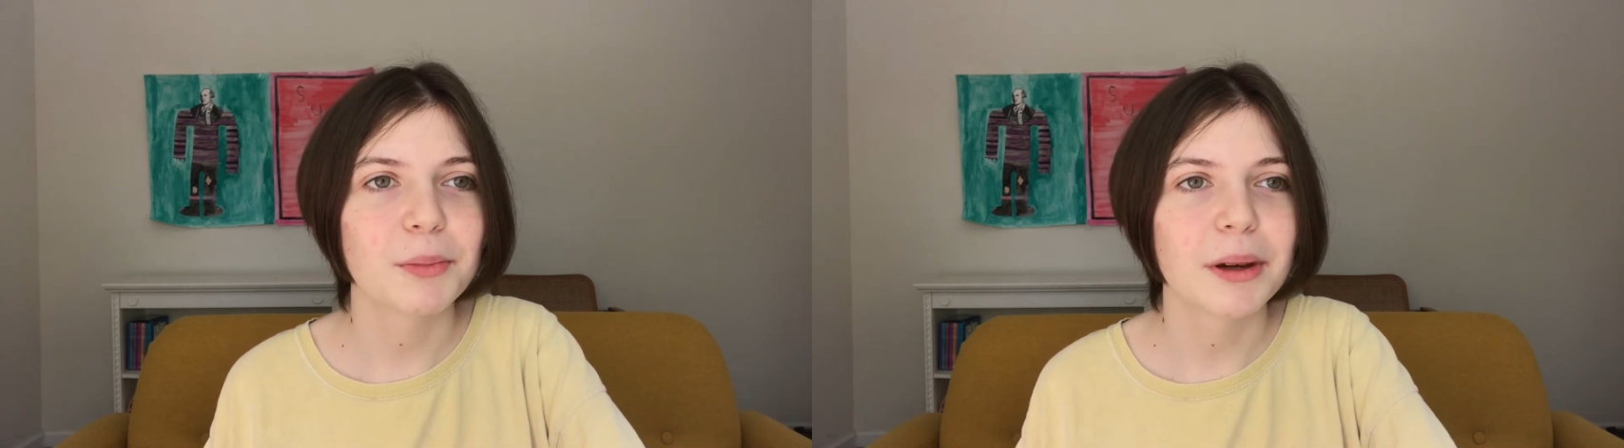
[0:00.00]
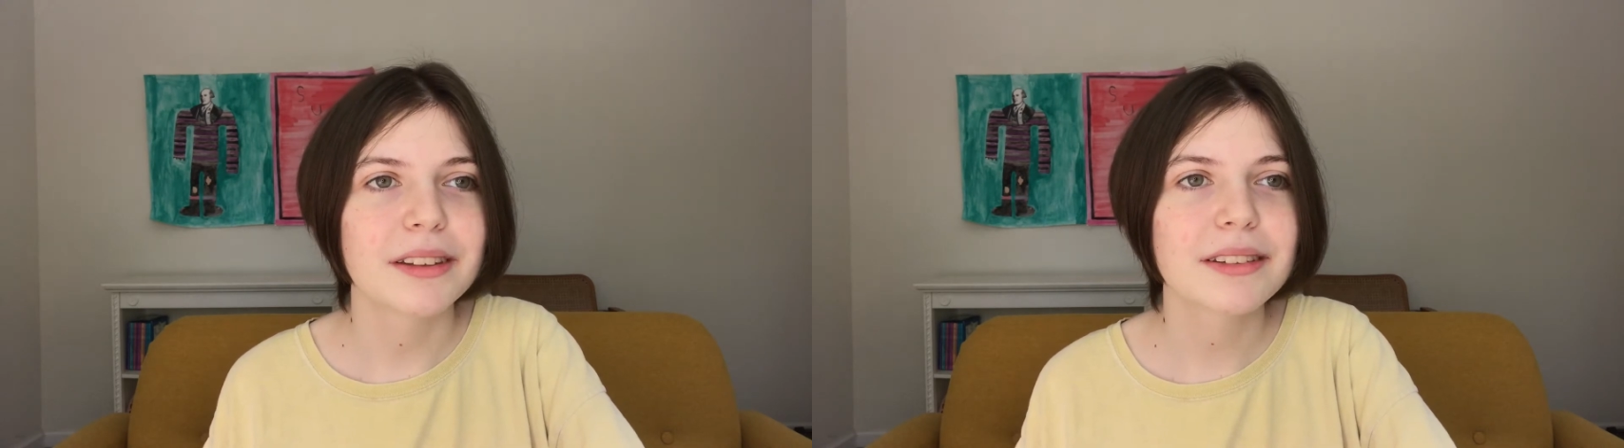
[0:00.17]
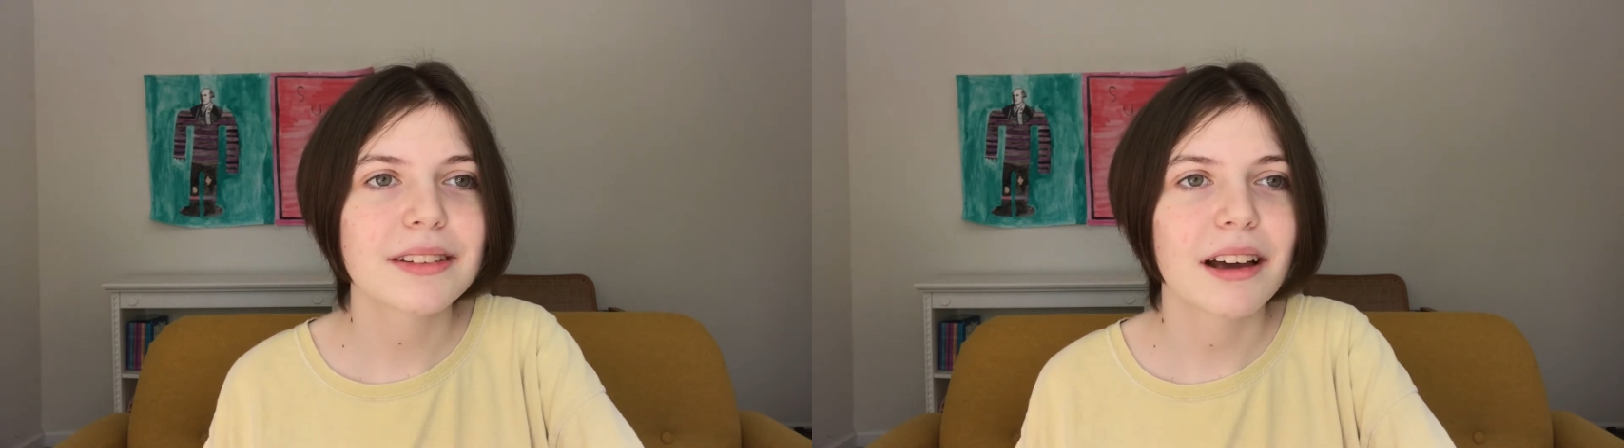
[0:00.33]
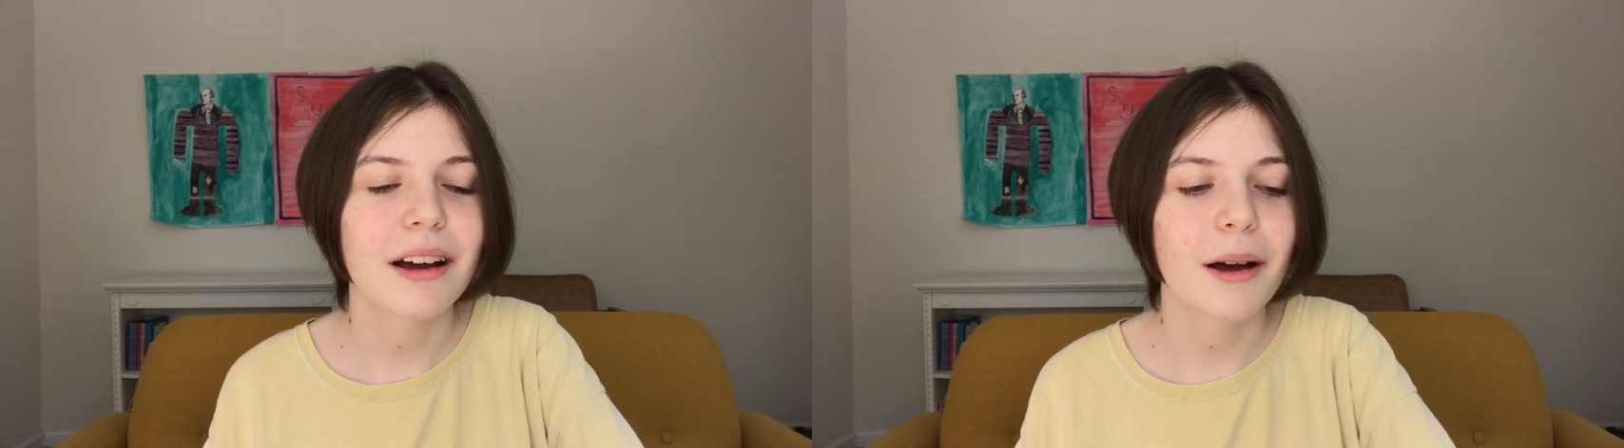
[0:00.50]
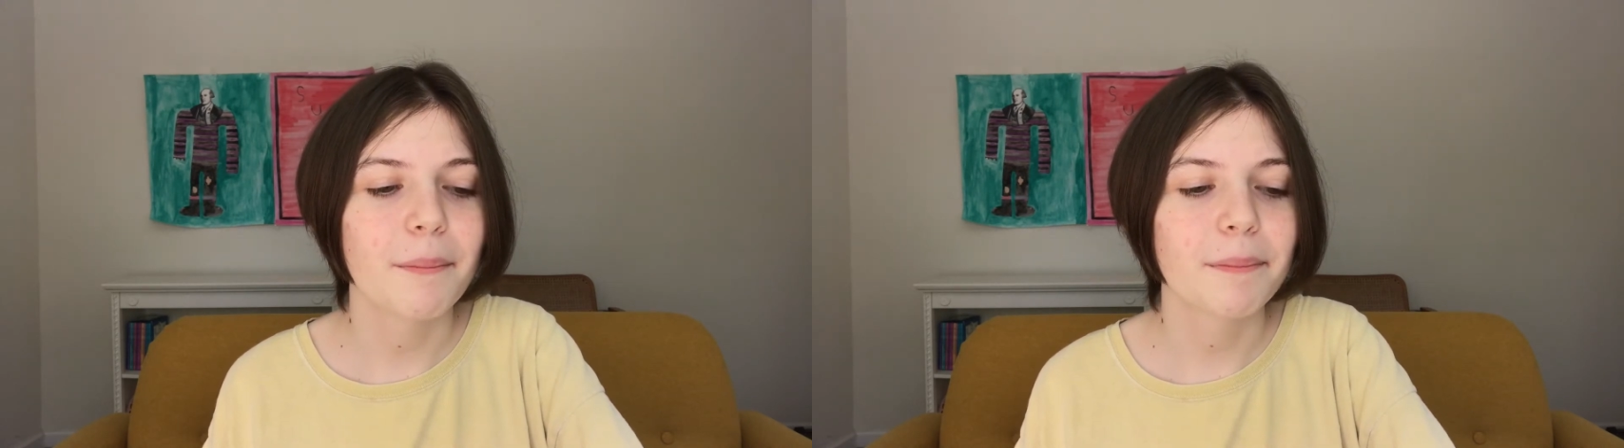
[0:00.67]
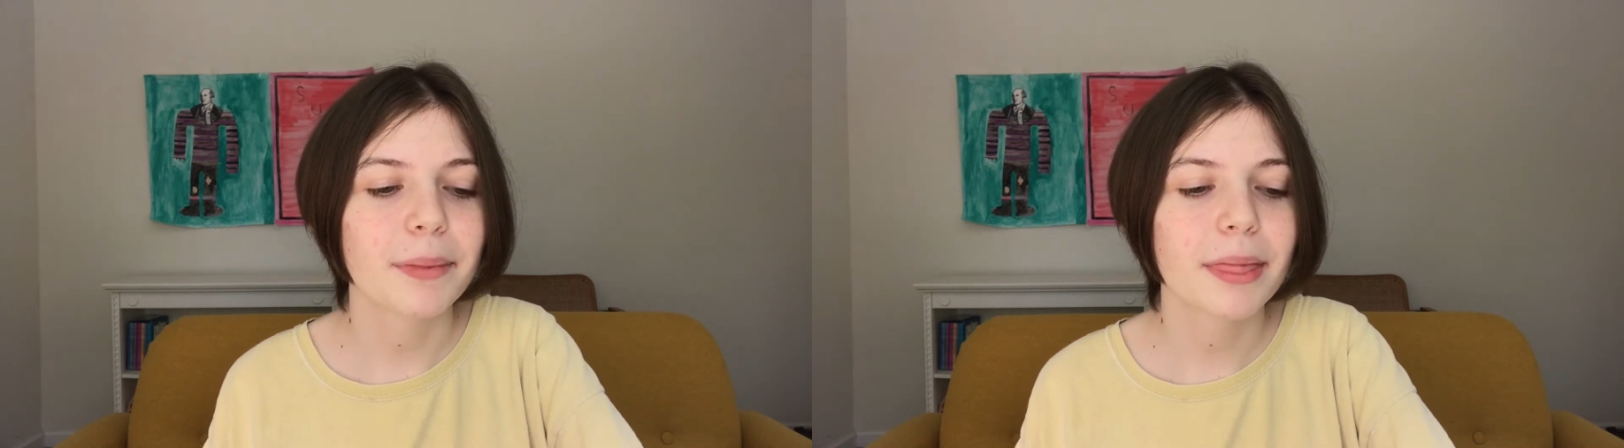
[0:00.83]
months.
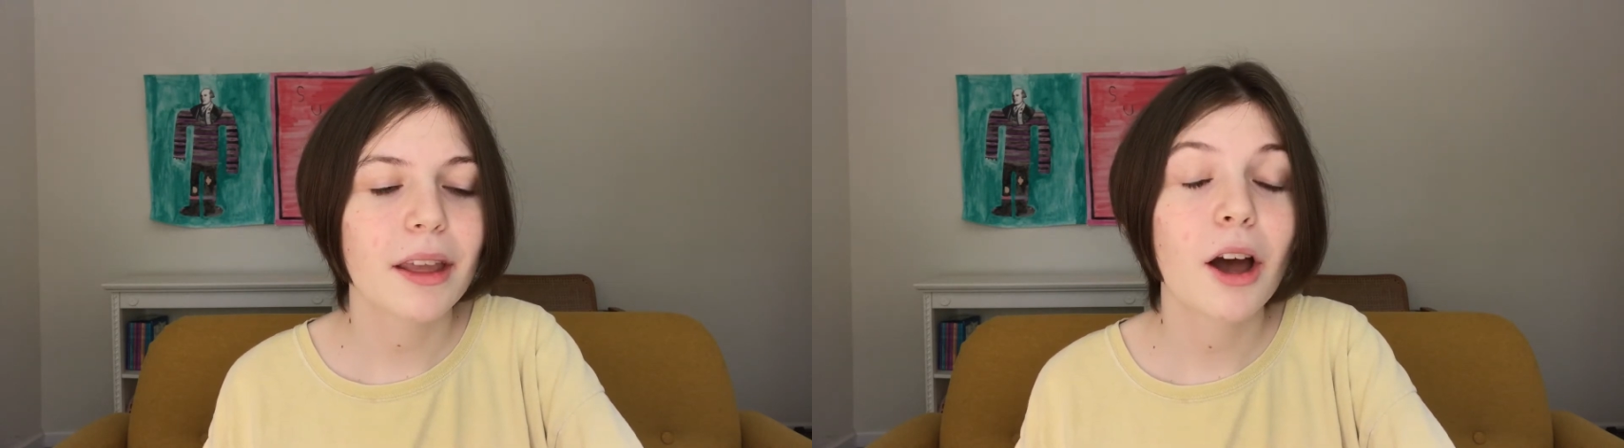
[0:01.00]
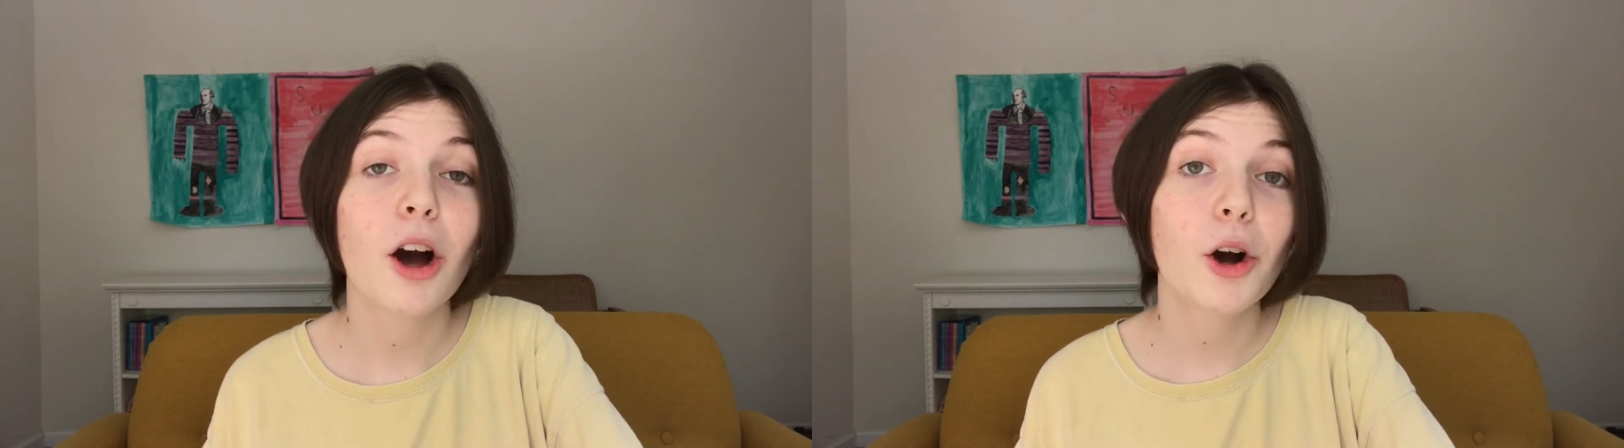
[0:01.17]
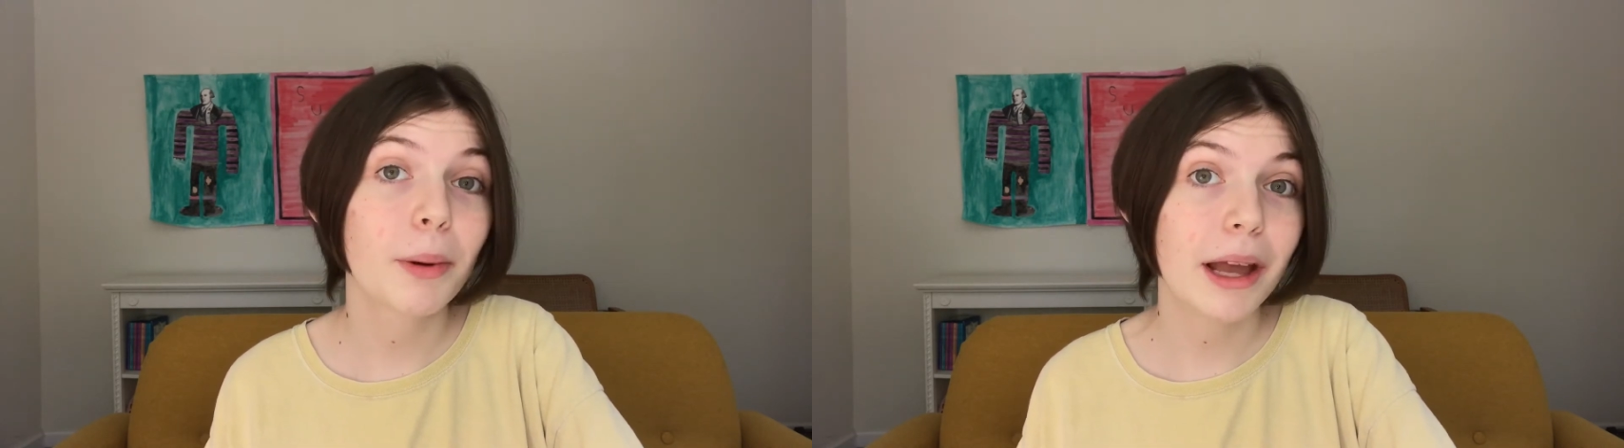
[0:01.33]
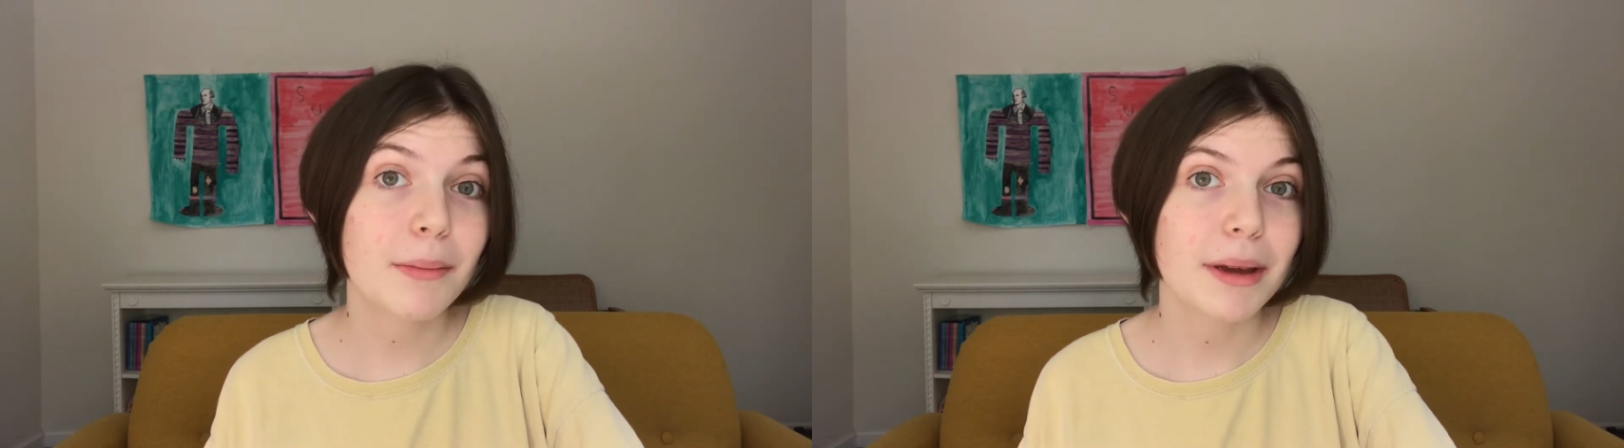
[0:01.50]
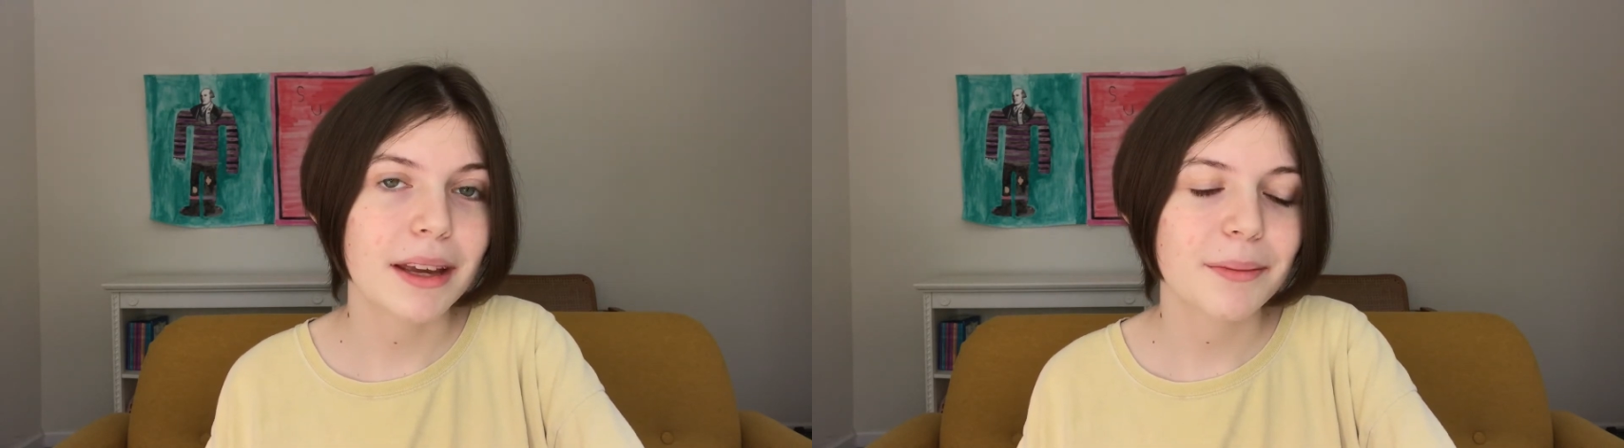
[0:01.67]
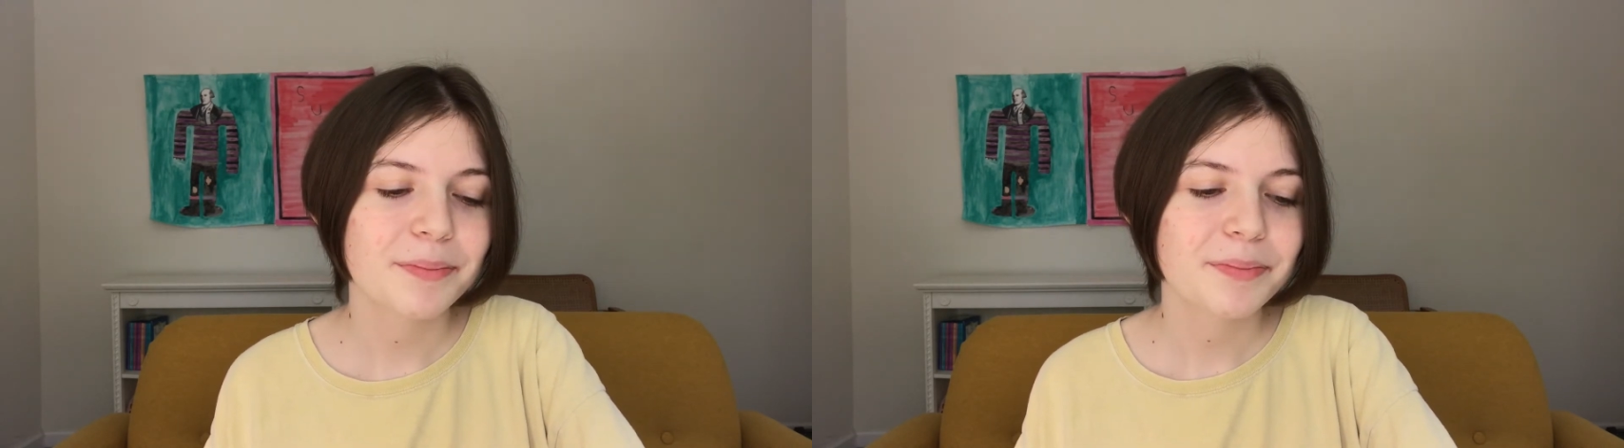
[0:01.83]
Obey
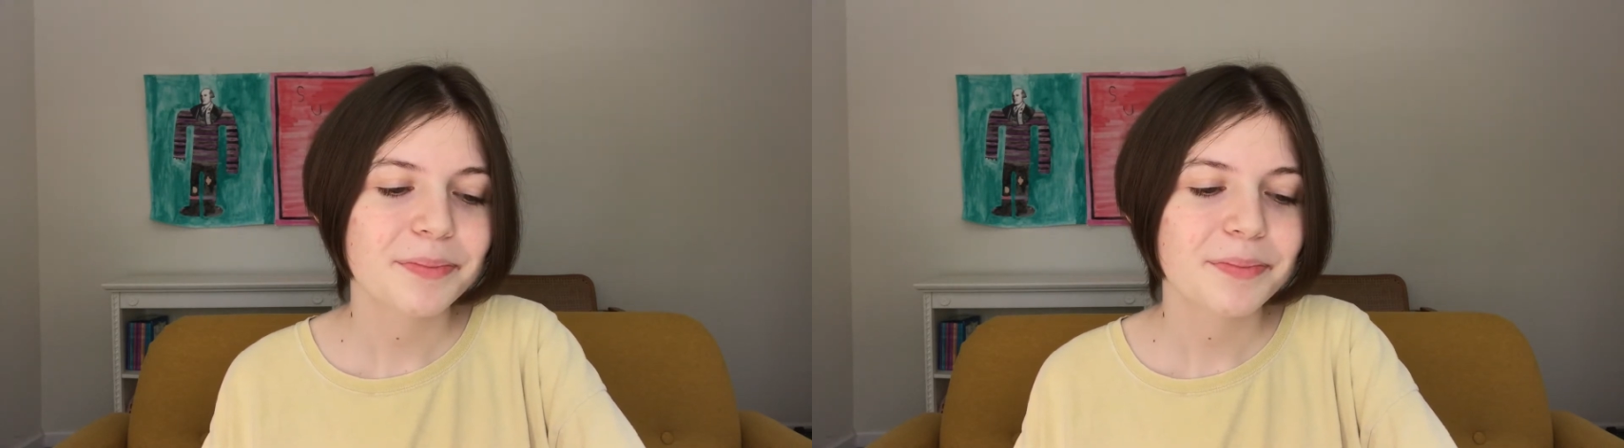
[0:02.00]
Me.